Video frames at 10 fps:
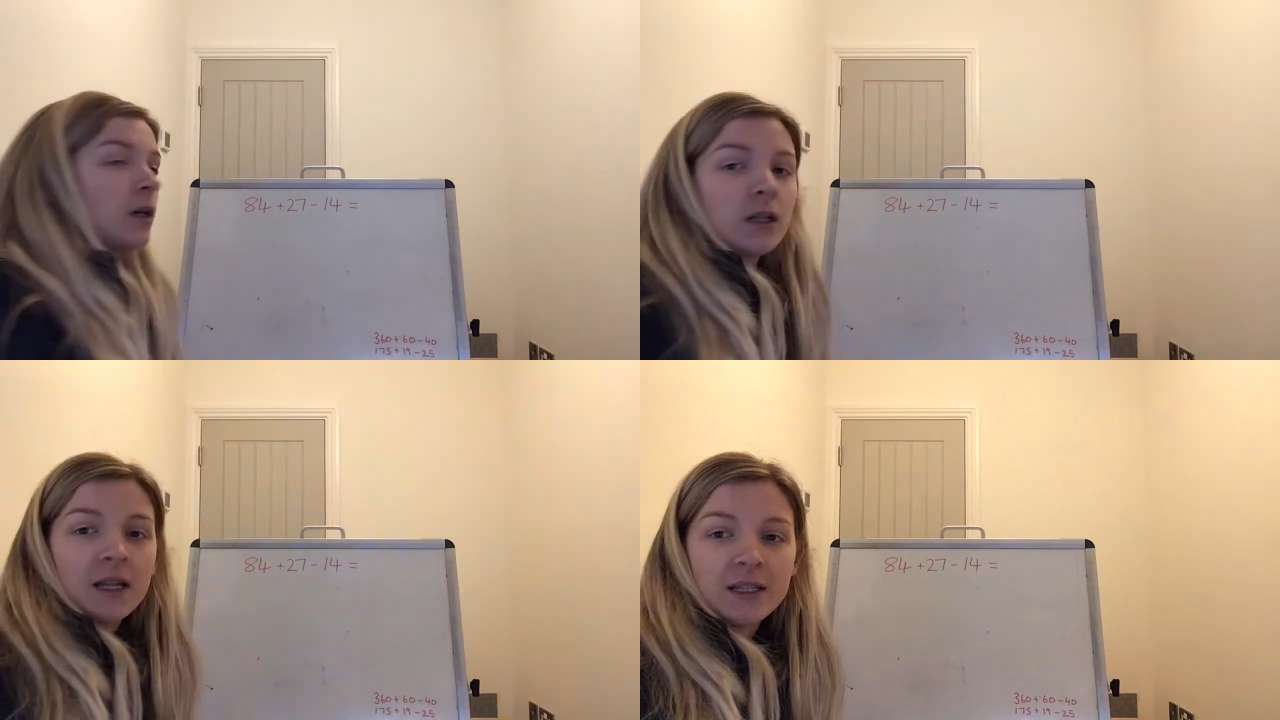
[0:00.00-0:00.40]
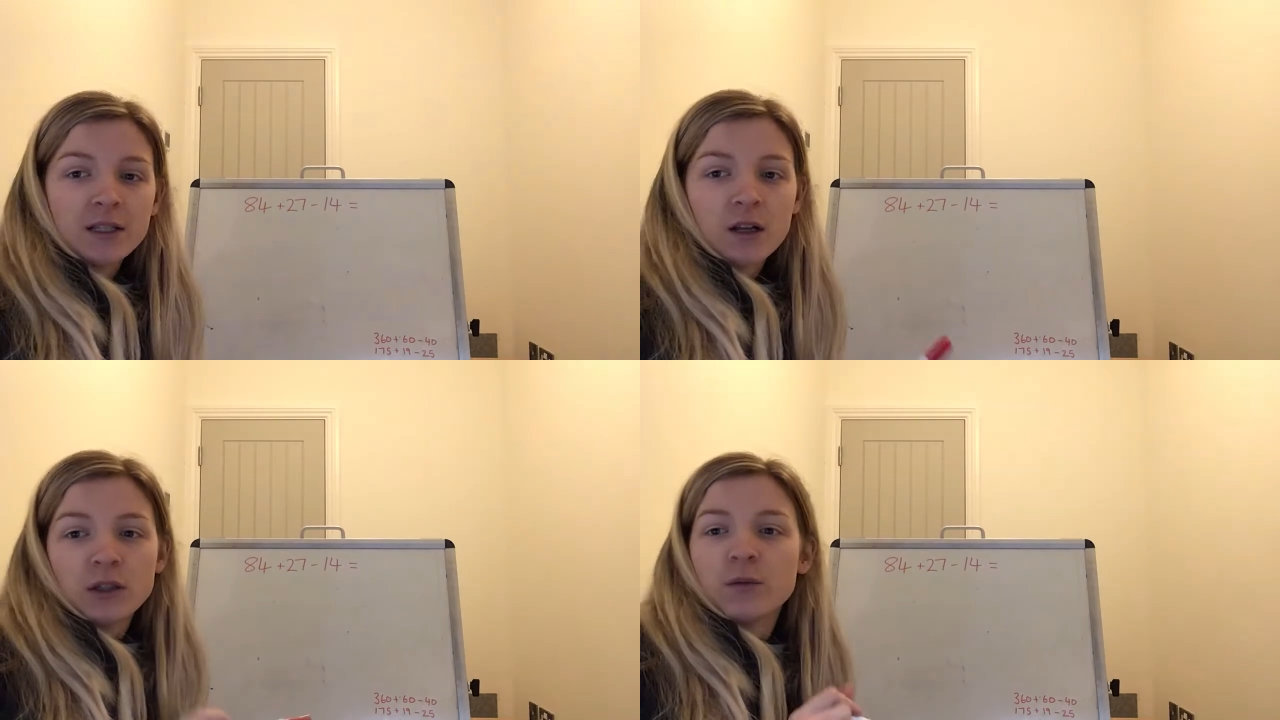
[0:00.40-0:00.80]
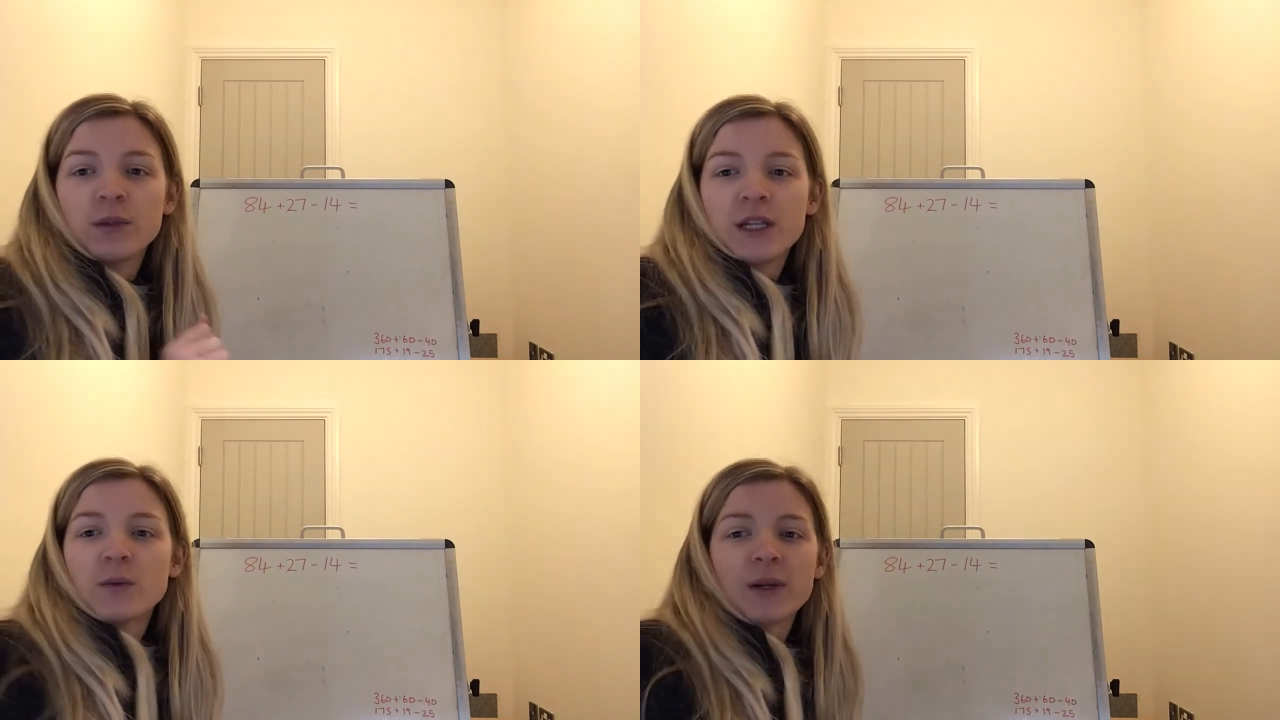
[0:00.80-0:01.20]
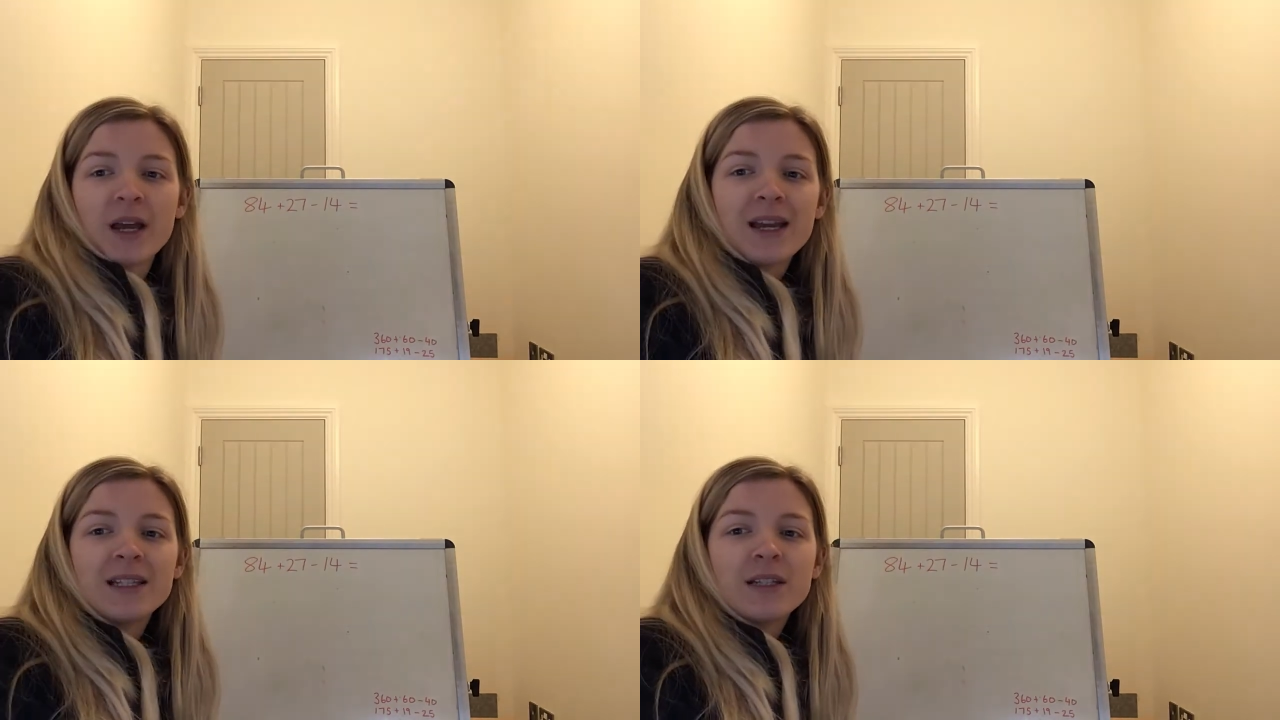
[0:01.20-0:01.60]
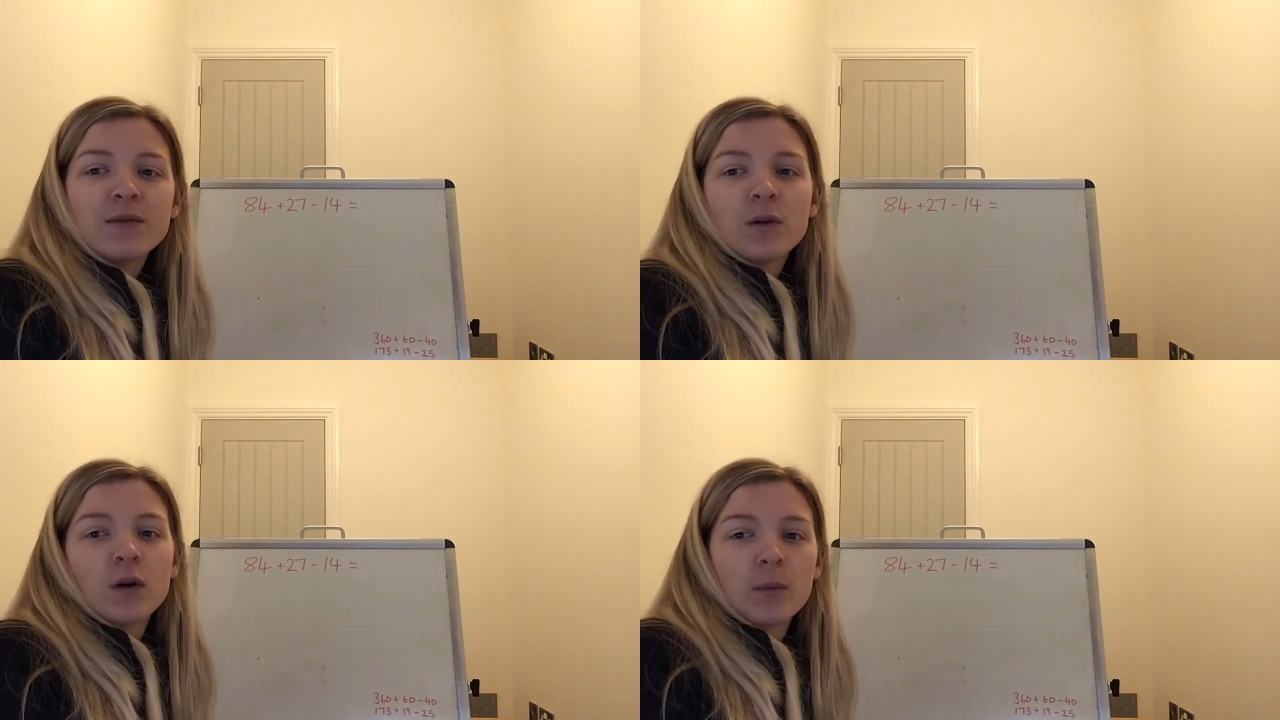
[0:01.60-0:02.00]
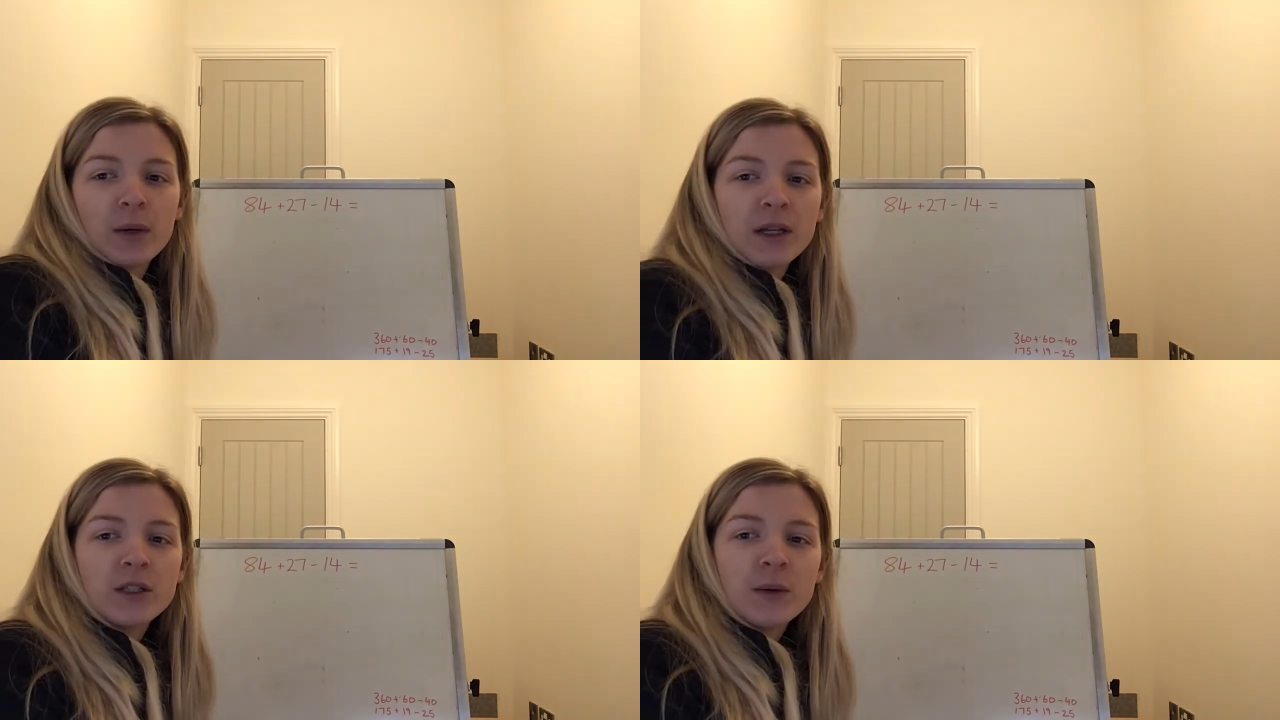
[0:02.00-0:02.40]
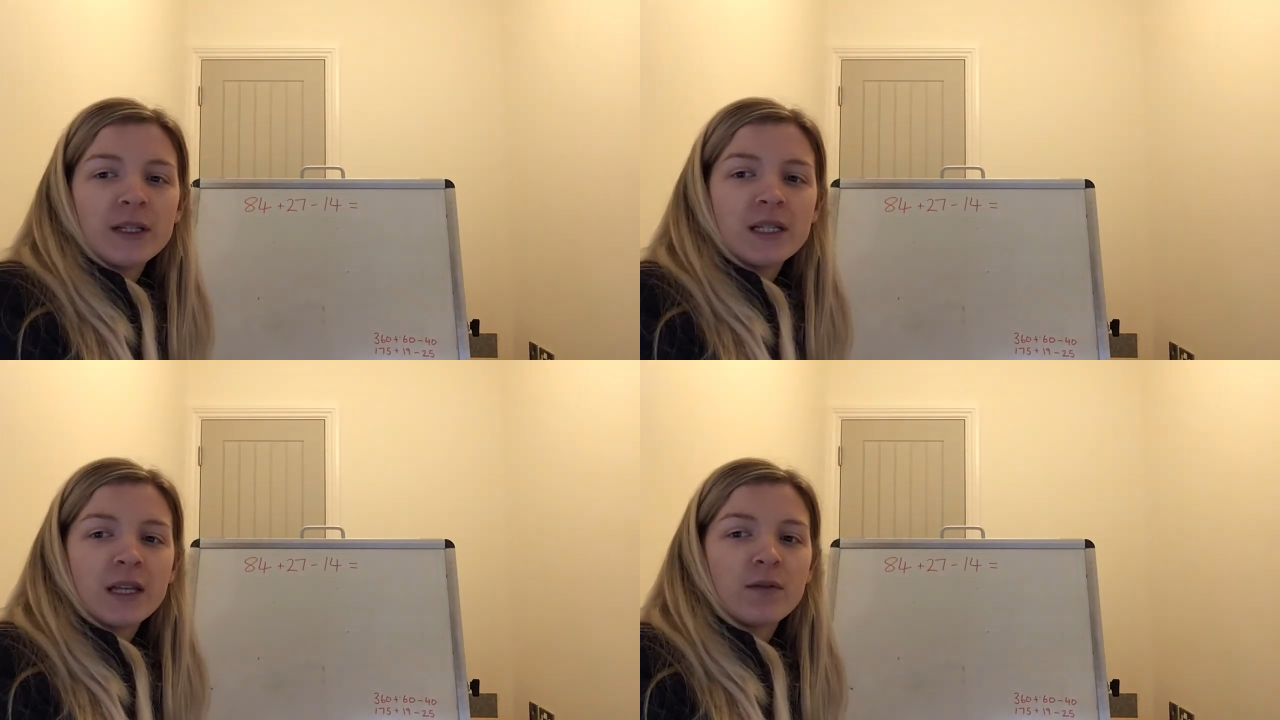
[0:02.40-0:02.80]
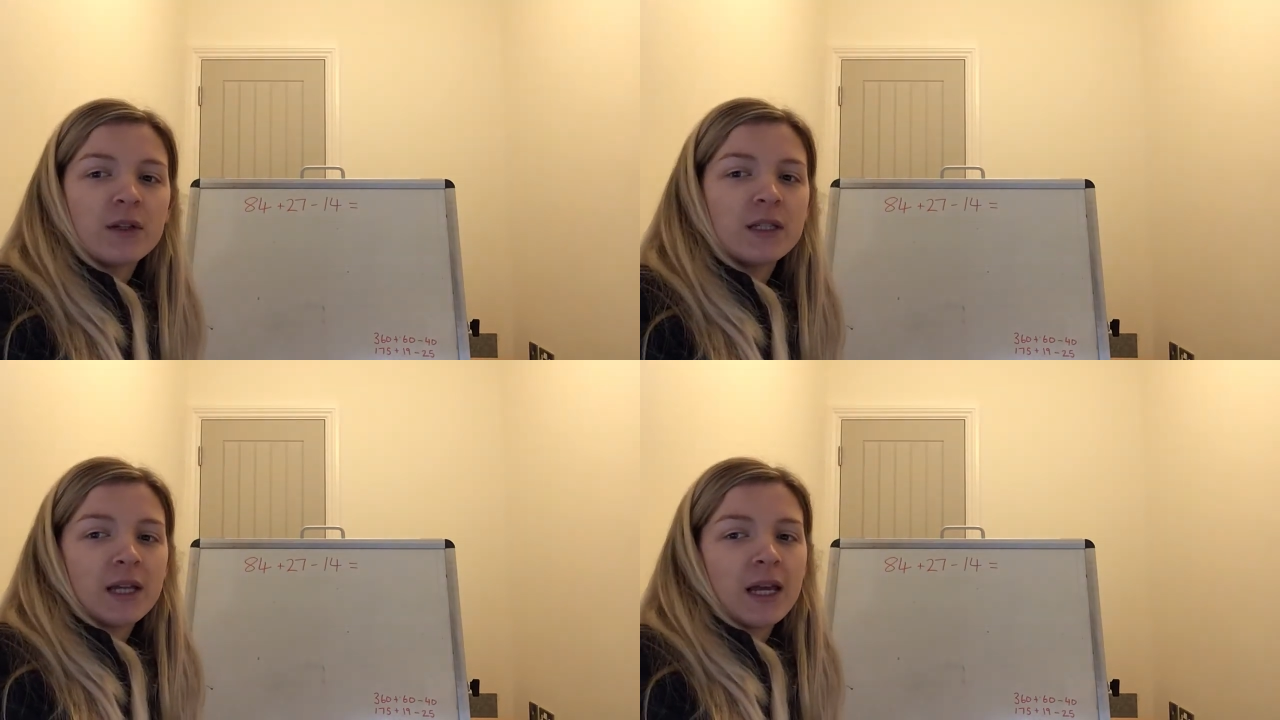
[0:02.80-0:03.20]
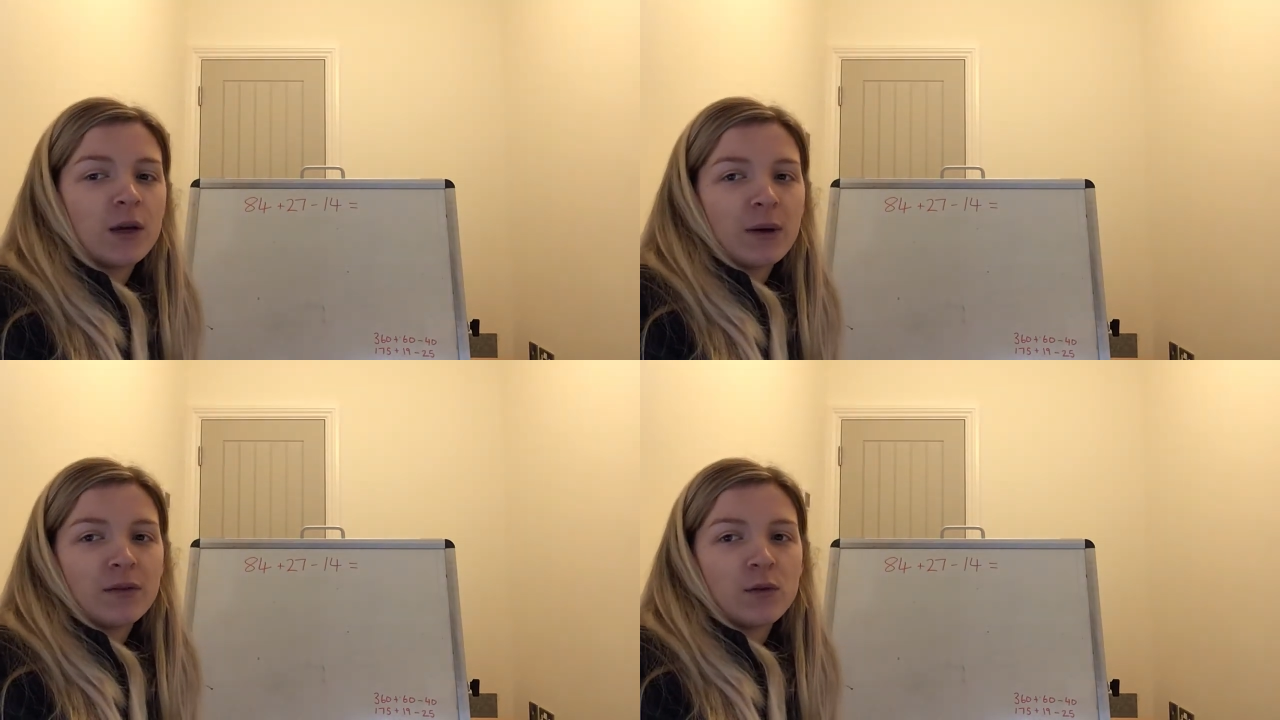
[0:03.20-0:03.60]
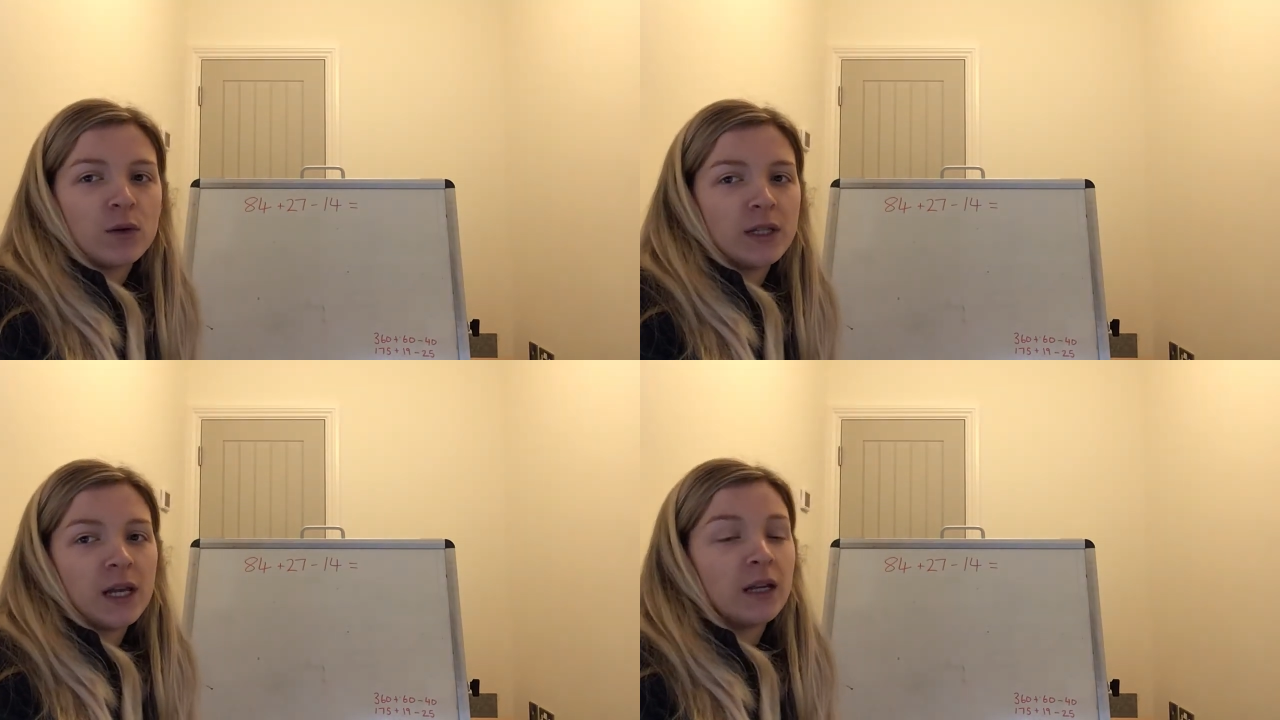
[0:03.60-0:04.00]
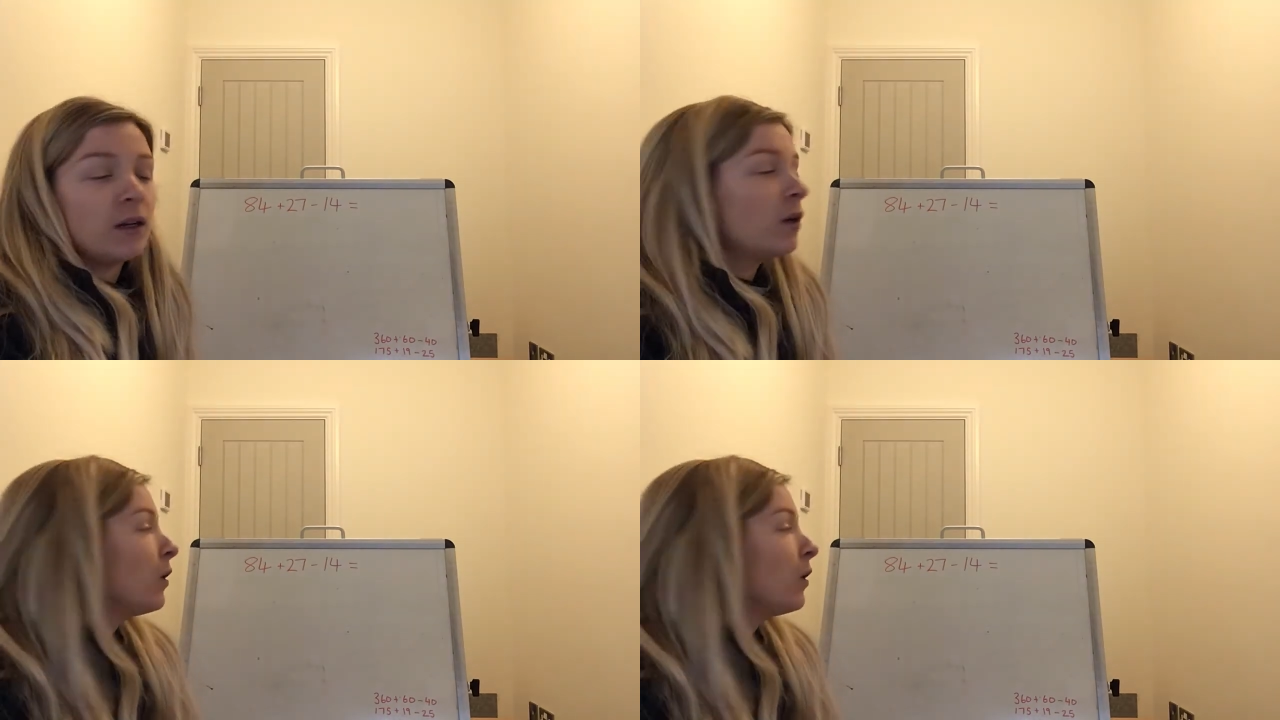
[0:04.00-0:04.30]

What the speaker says: let's start off with this one. 84 plus 27 take away 14.